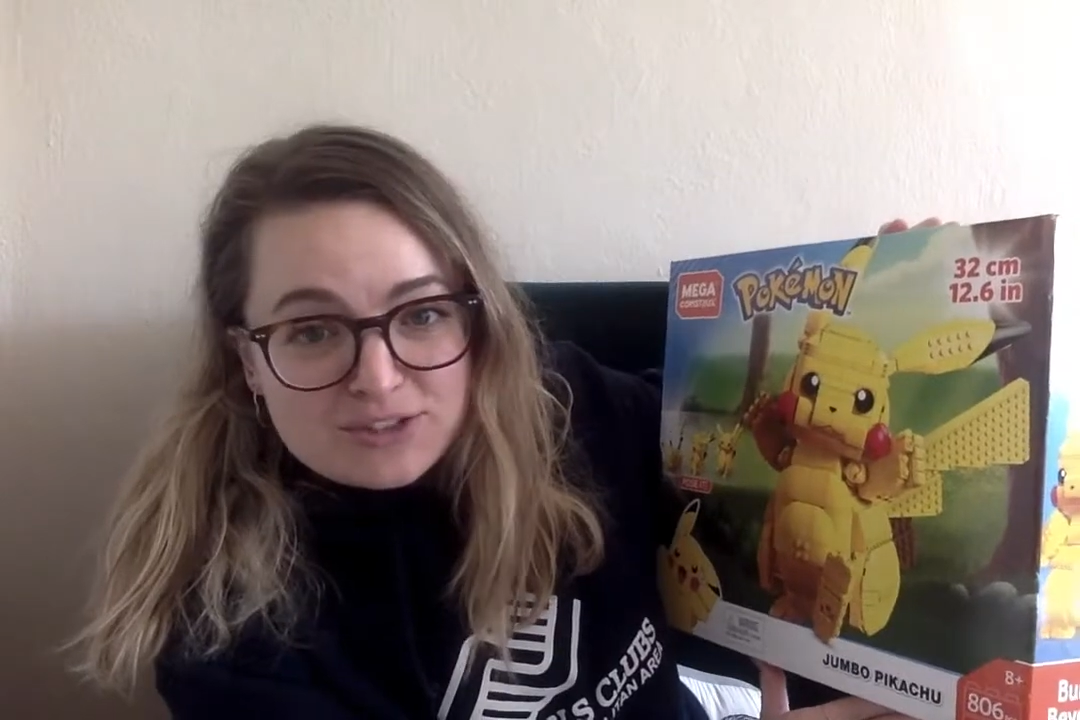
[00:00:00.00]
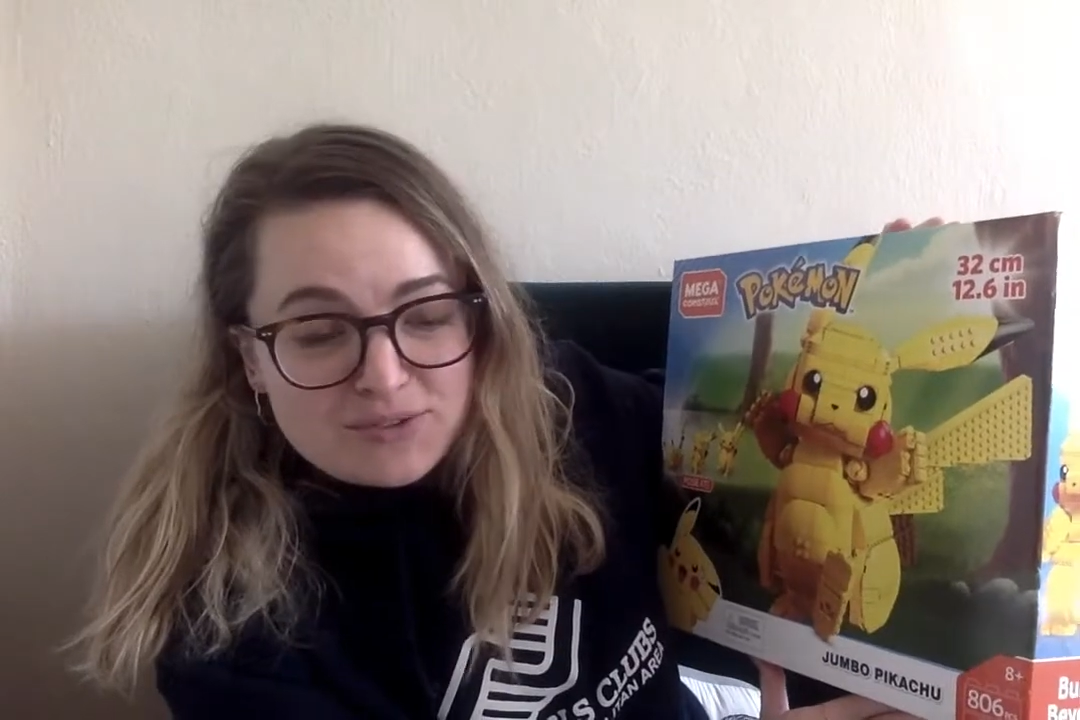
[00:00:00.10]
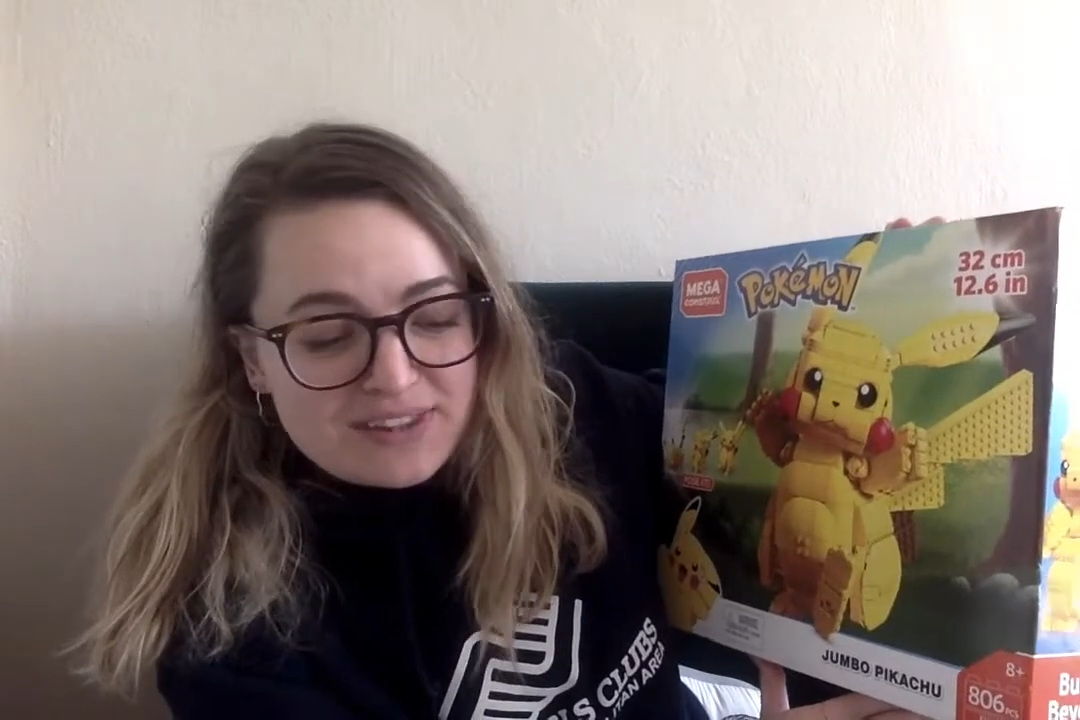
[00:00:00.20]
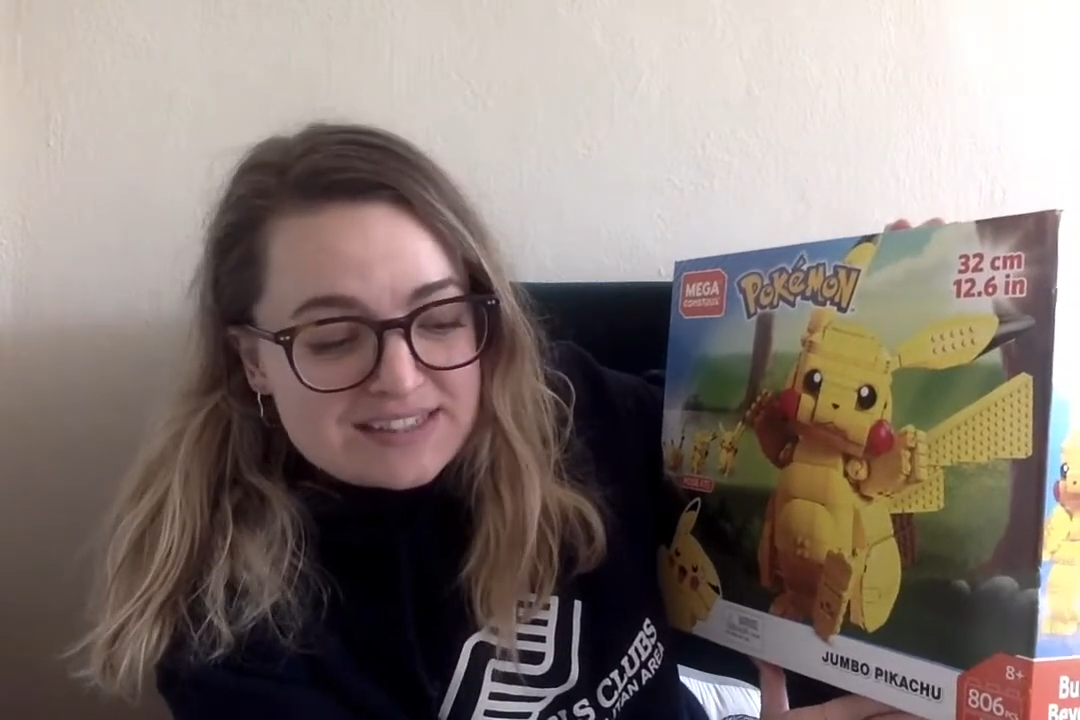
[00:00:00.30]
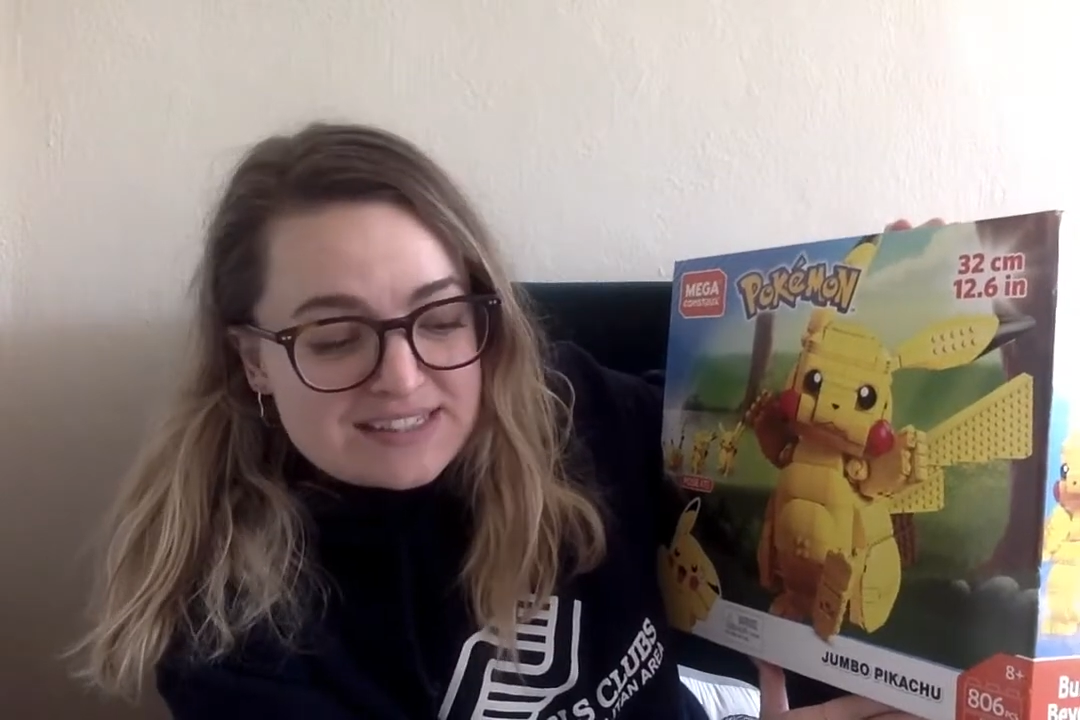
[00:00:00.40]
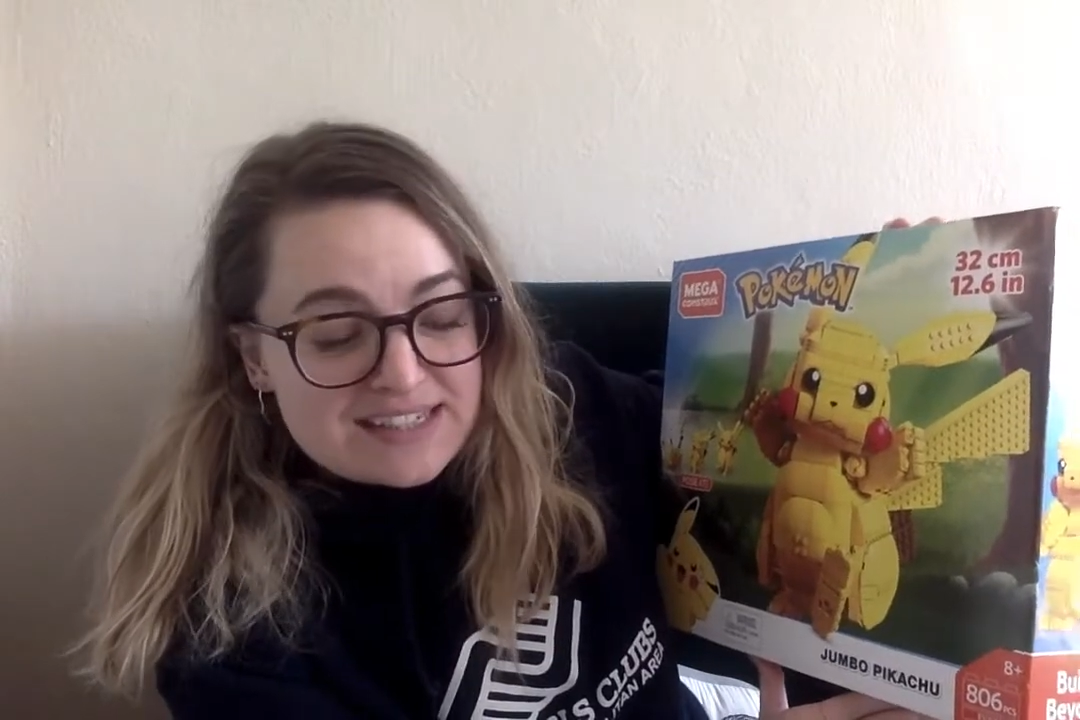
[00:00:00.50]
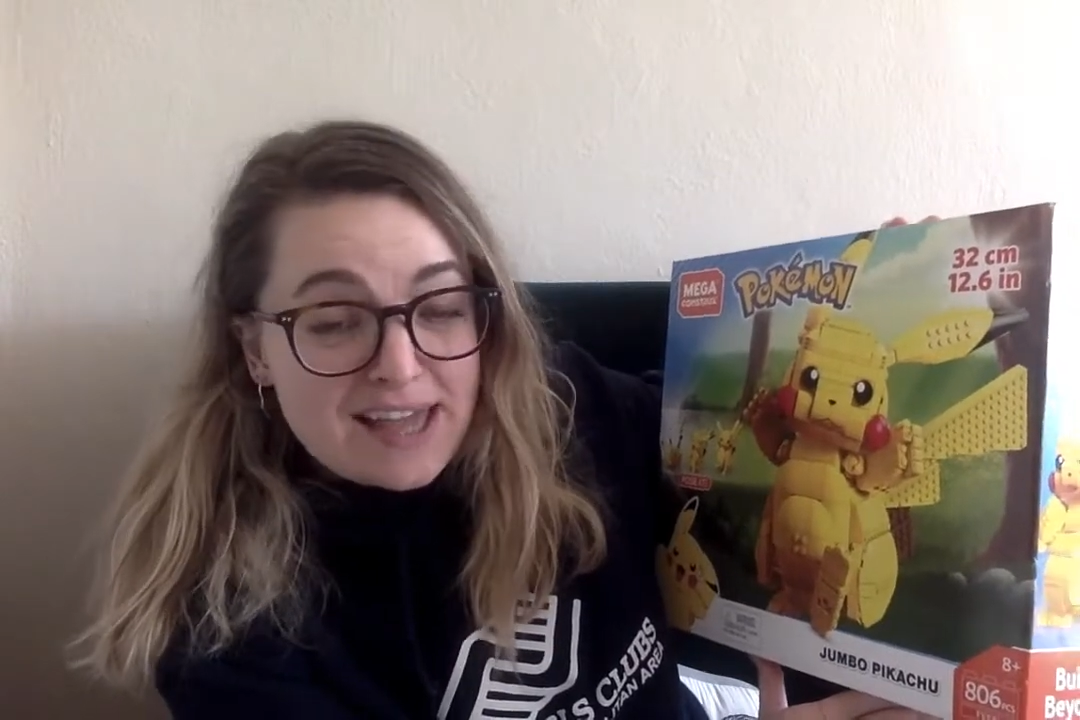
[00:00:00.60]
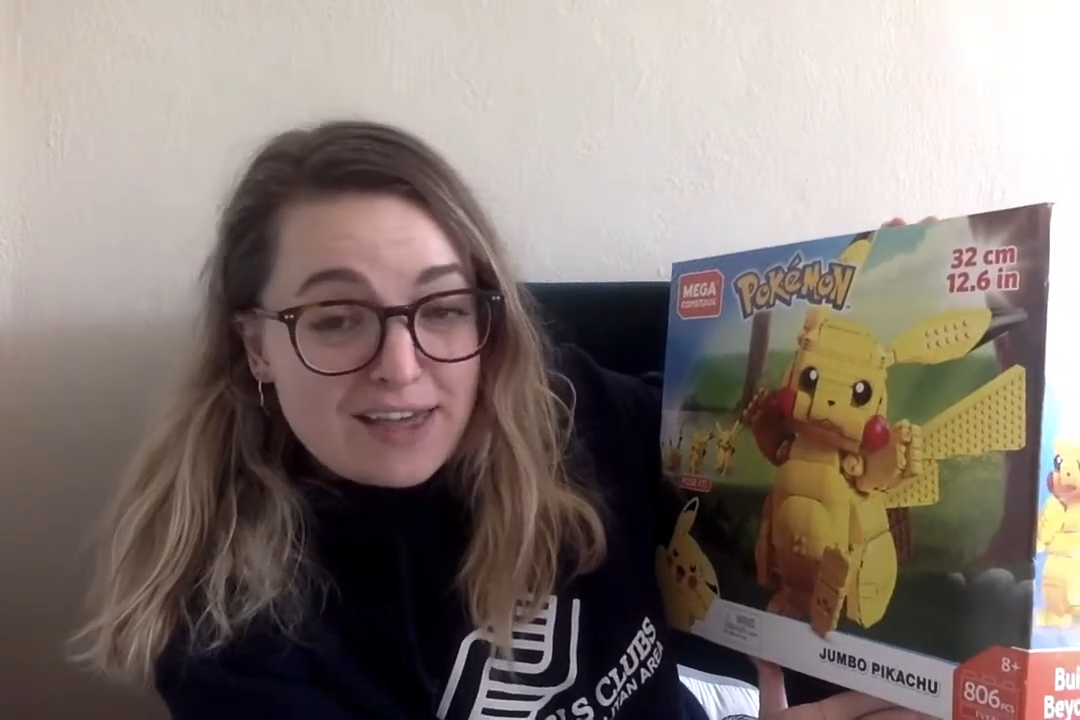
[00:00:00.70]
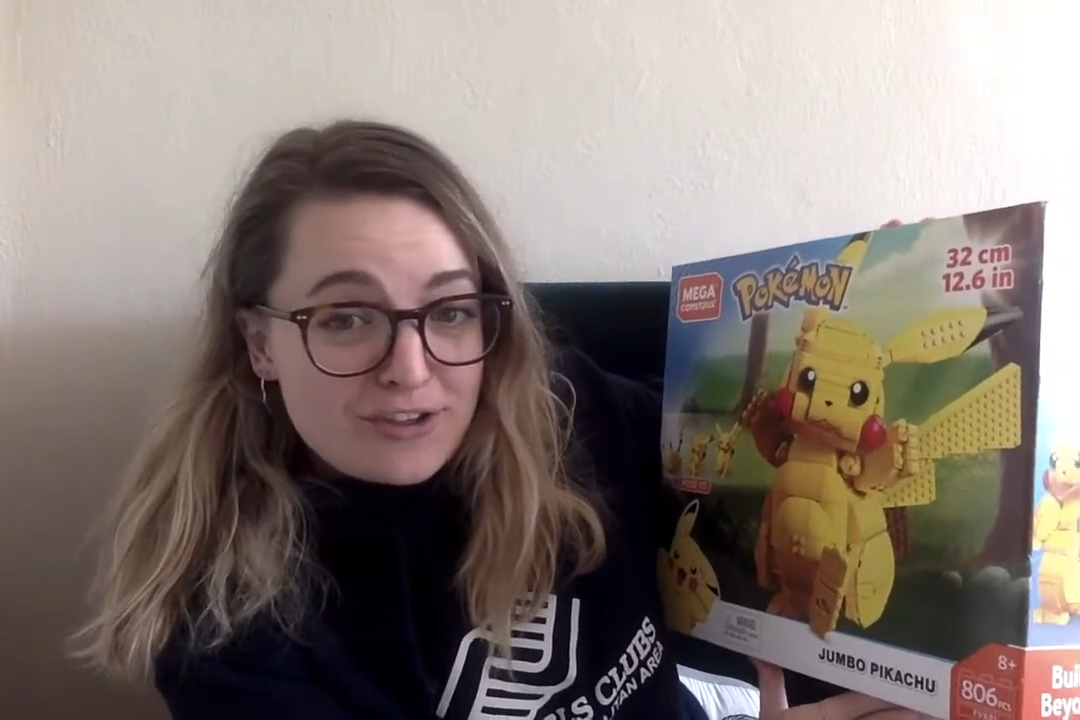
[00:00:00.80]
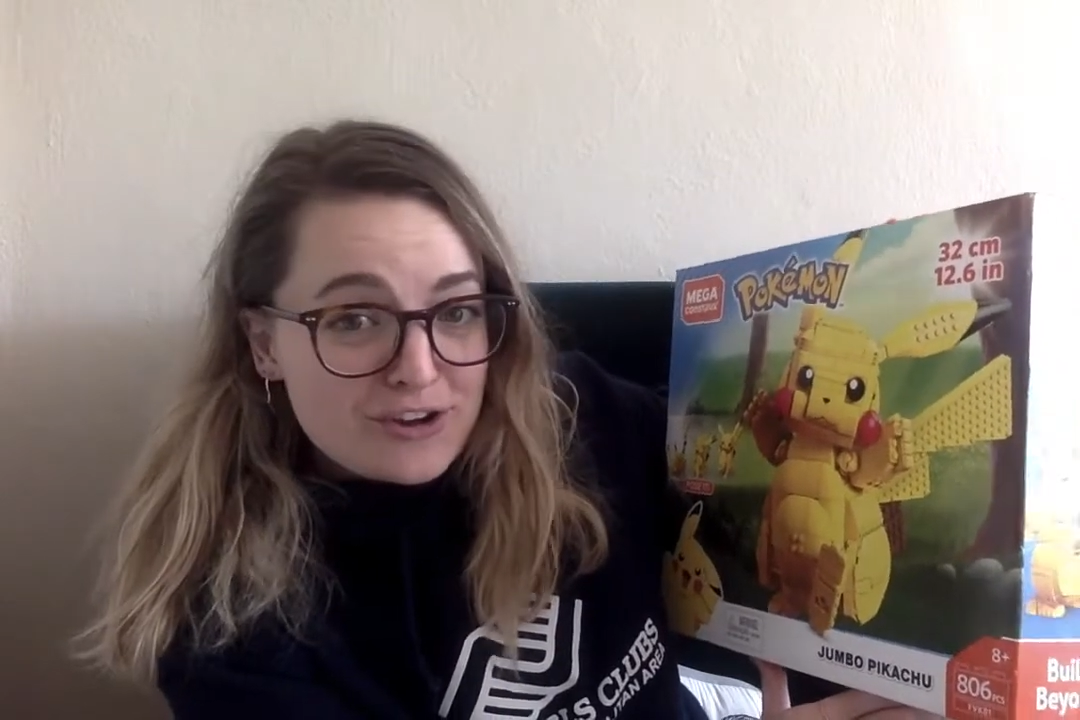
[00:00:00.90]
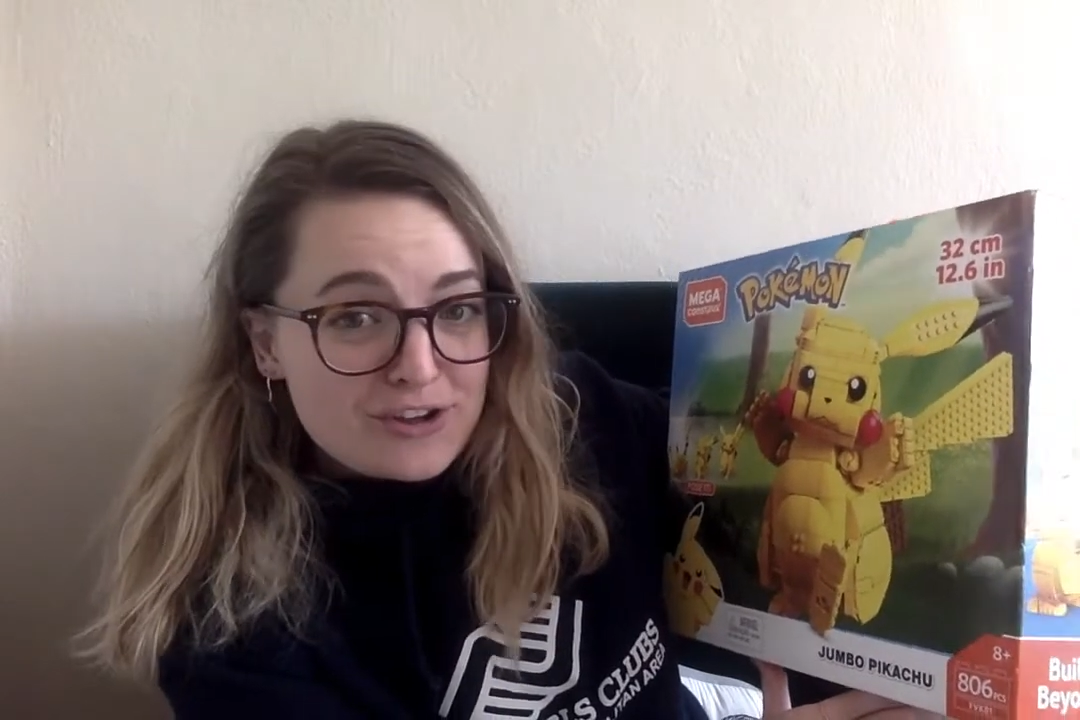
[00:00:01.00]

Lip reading: doing this together,